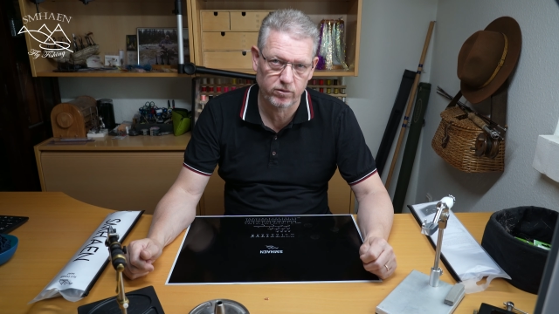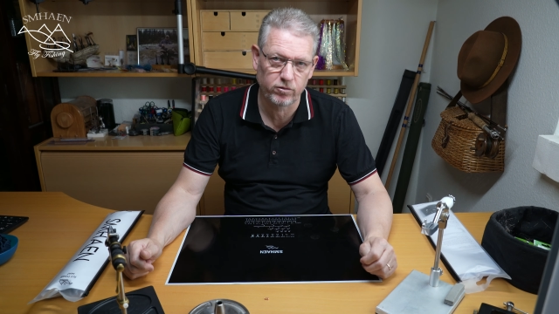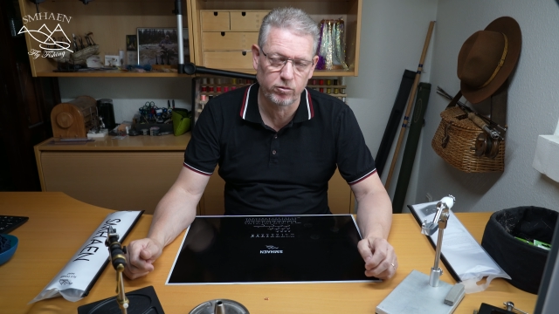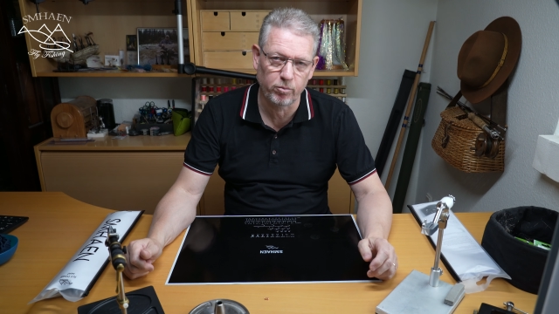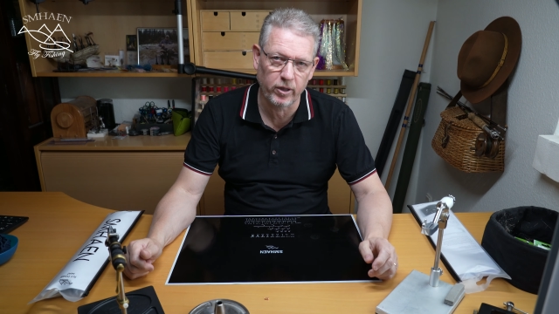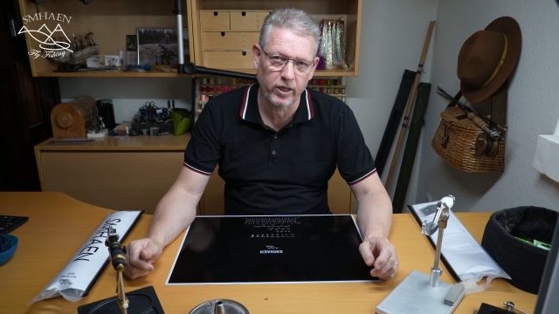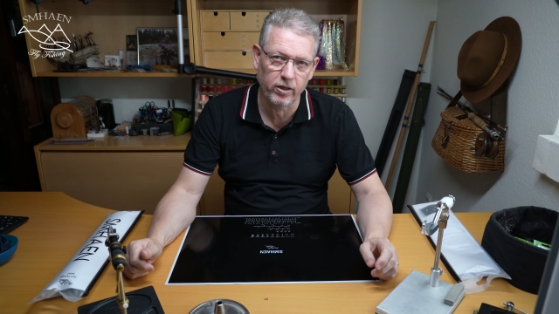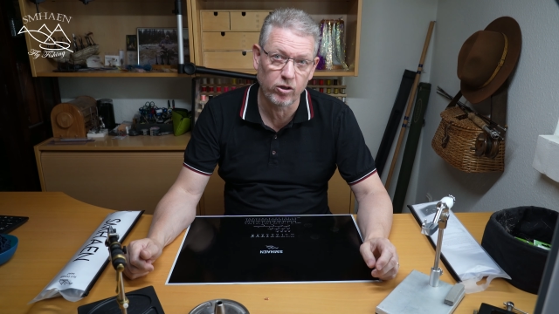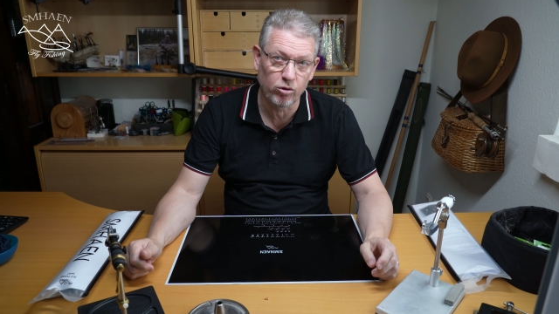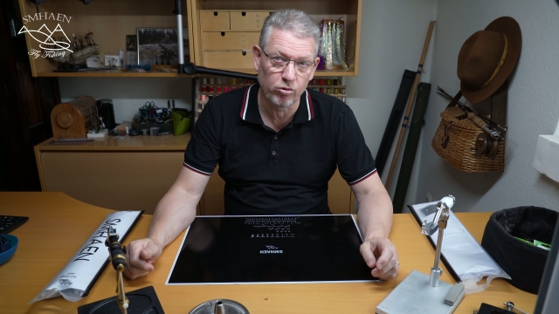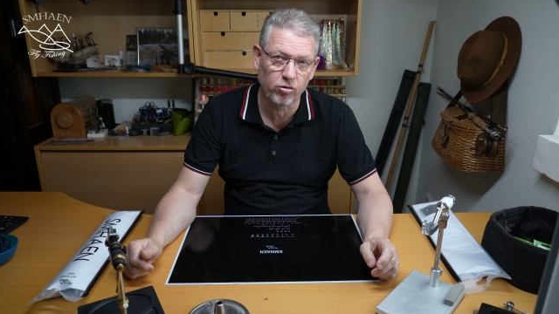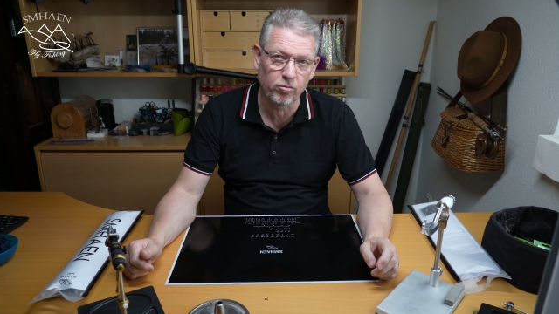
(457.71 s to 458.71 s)
to brand,
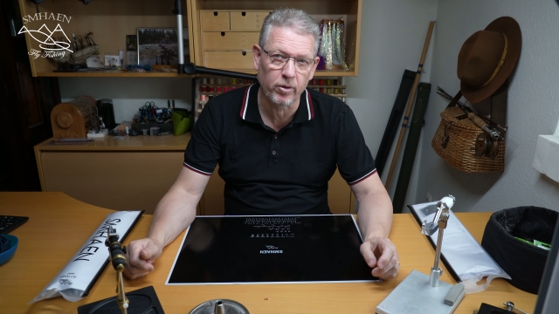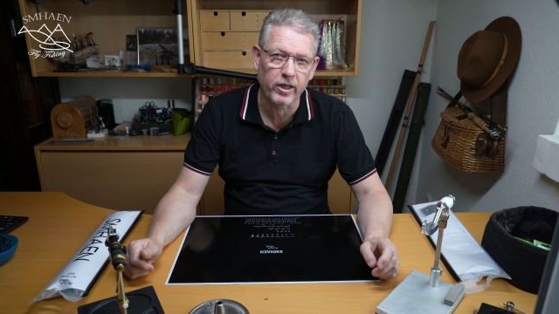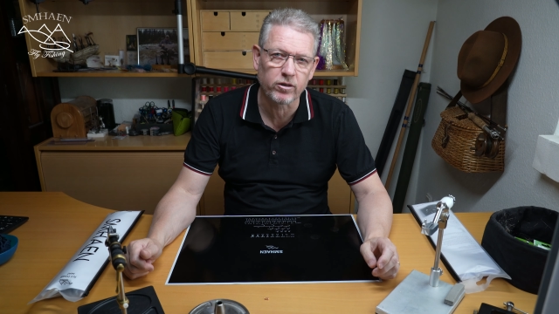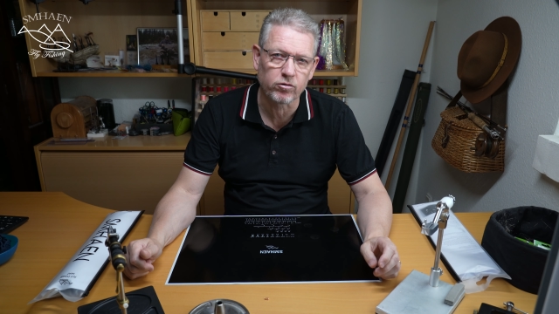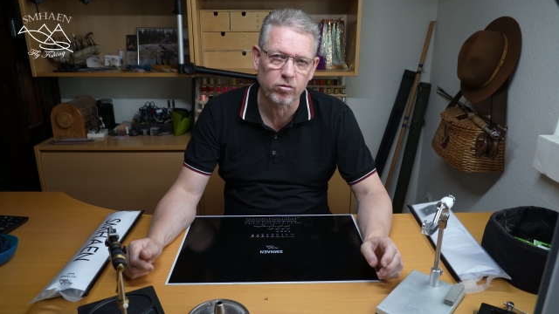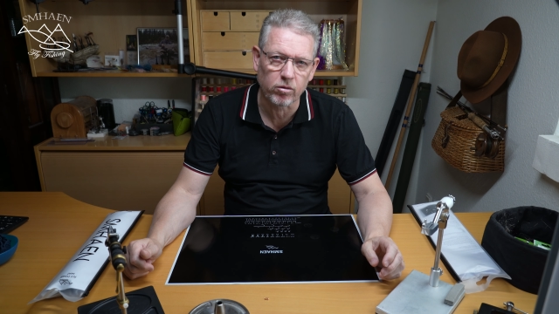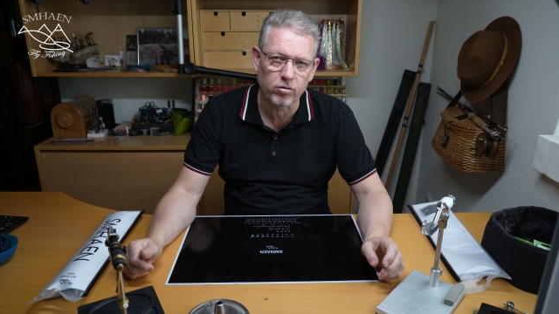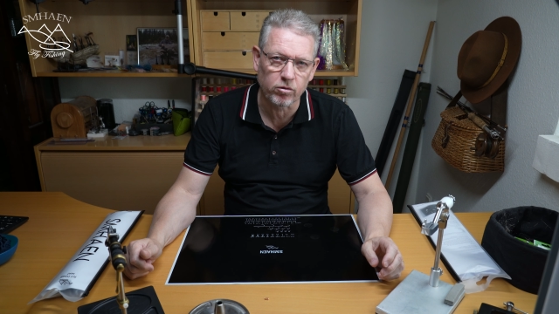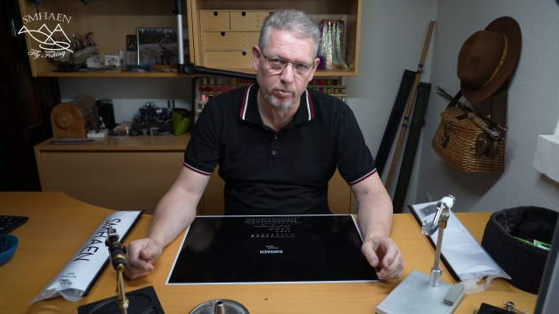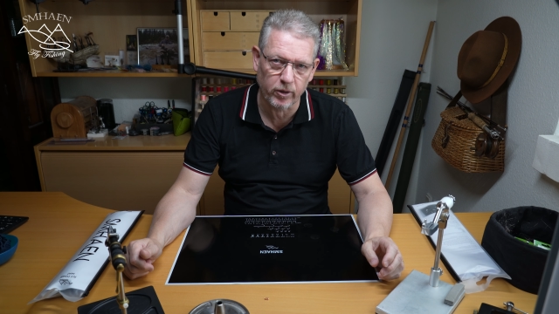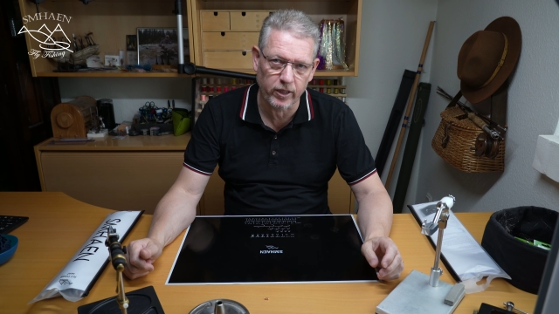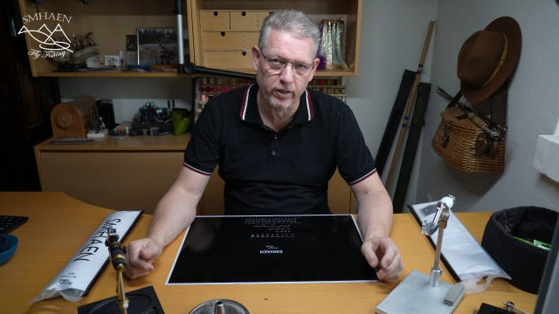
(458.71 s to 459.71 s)
hook brand to
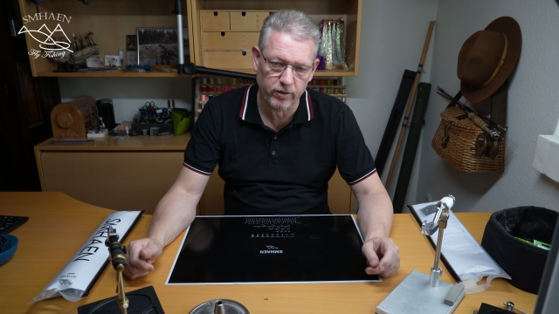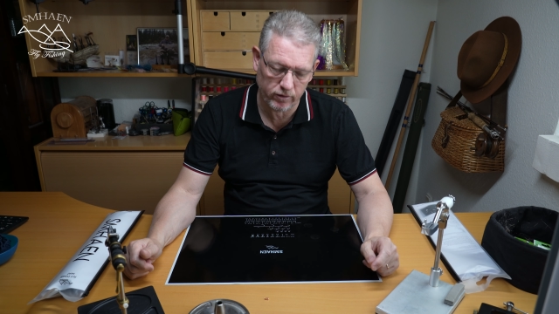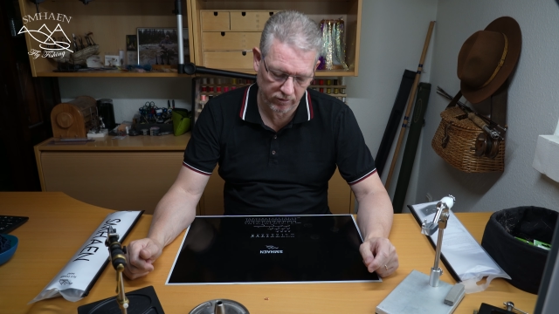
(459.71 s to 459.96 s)
hook brand.